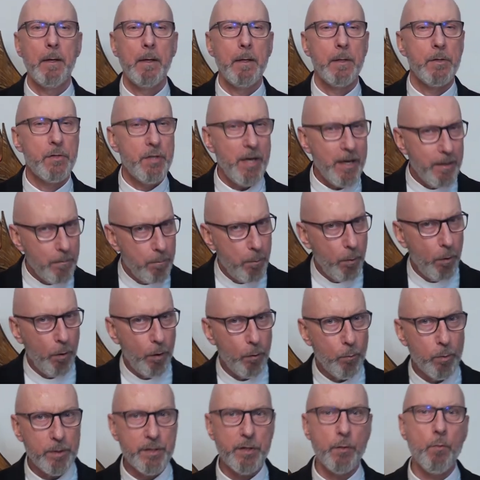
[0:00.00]
Saint
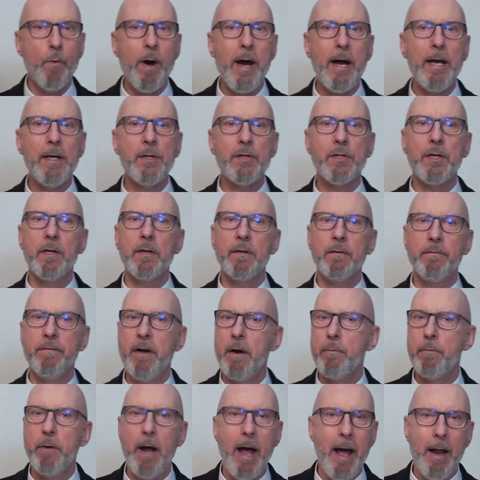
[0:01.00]
Paul was a wise and
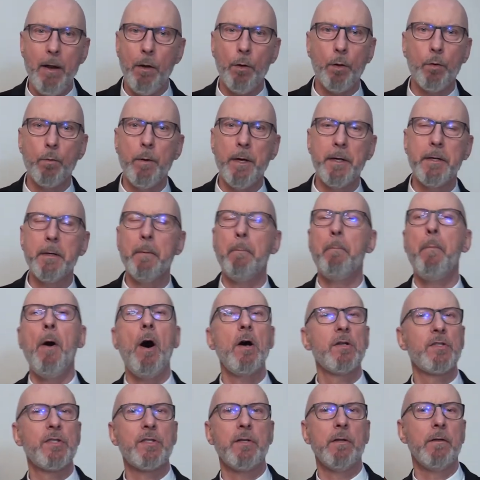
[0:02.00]
very eloquent
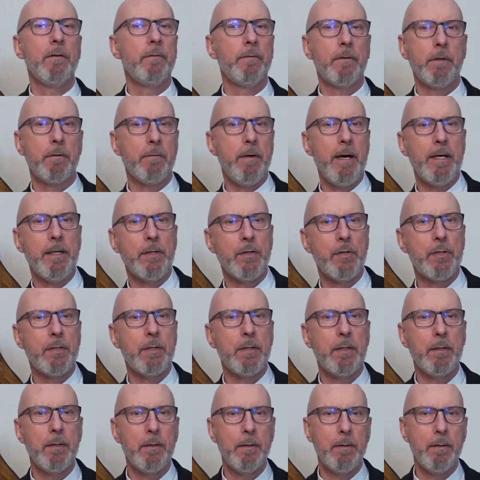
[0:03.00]
apostle of
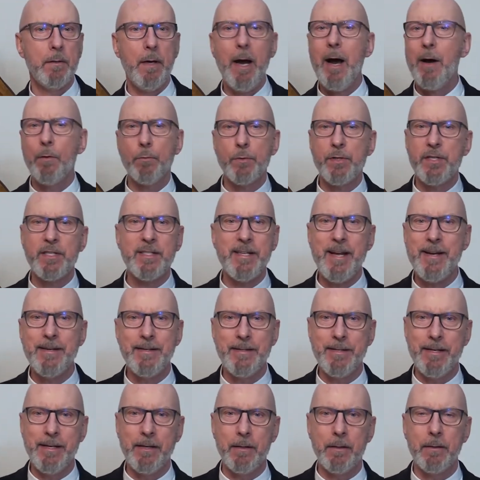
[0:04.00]
Christ,
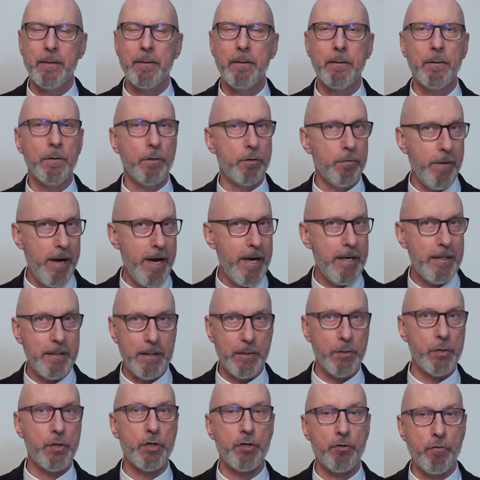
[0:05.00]
outstanding, great
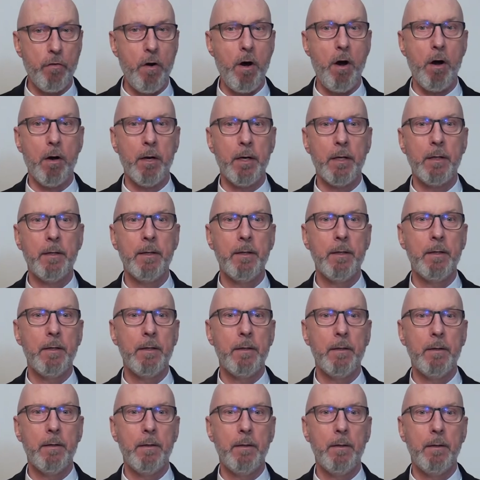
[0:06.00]
and strong.
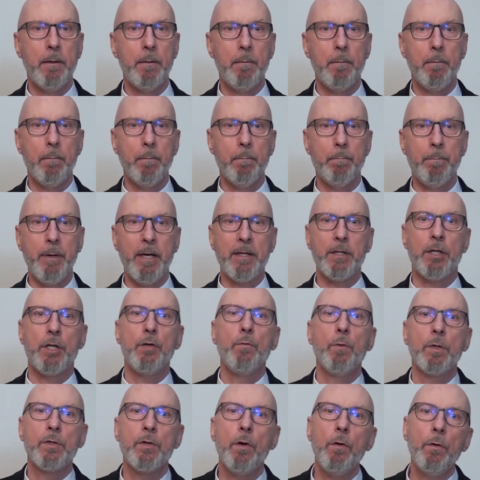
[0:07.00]
But
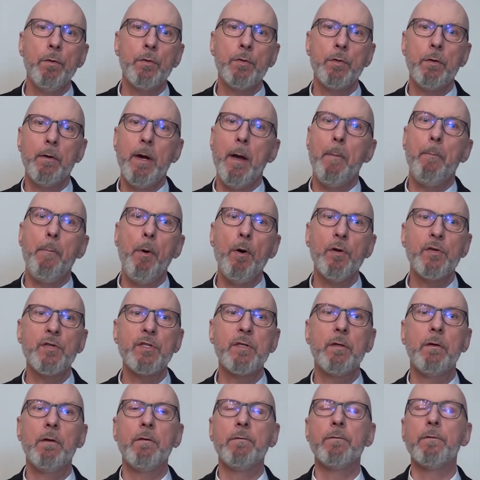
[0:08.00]
he was also an
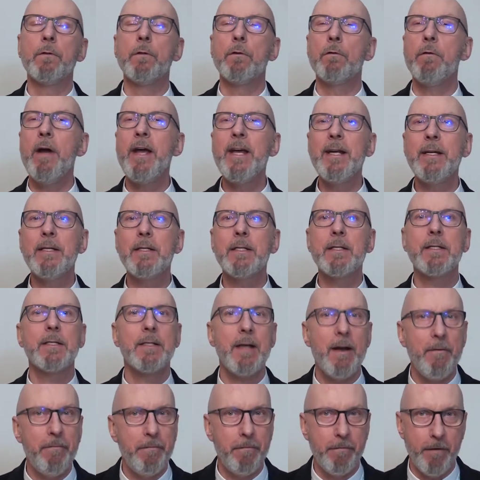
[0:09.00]
apostle of great
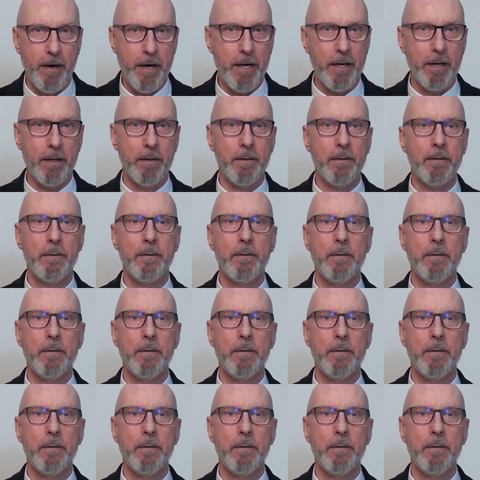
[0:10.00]
suffering.